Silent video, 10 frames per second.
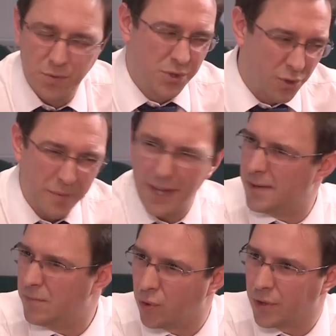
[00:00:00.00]
We'll talk about
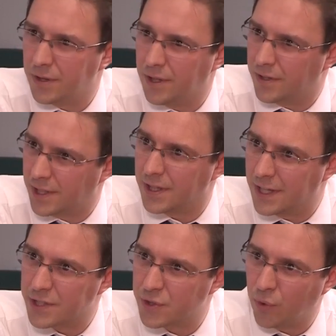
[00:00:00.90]
them more in, I think, the
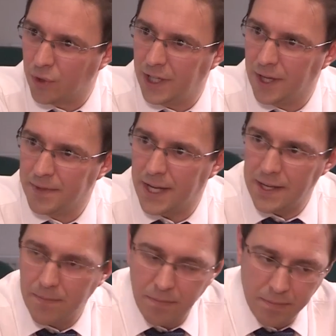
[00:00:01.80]
next quarterly
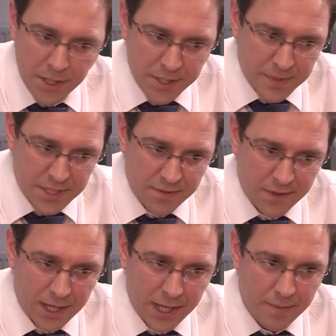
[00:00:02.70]
update
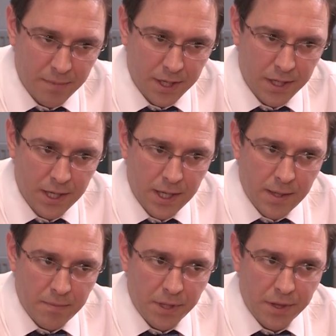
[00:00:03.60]
specifically, but
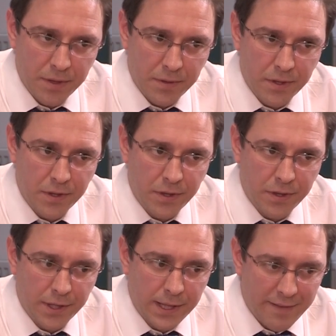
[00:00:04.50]

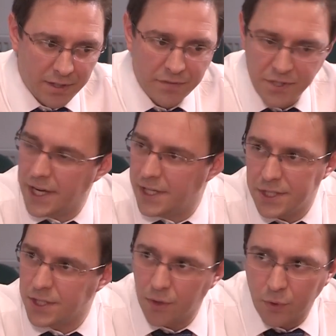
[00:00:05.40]
the level of change
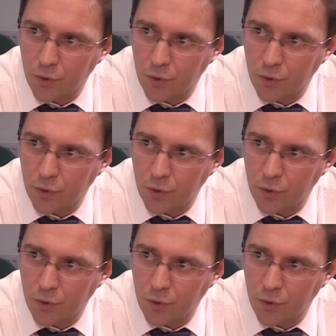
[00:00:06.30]
is not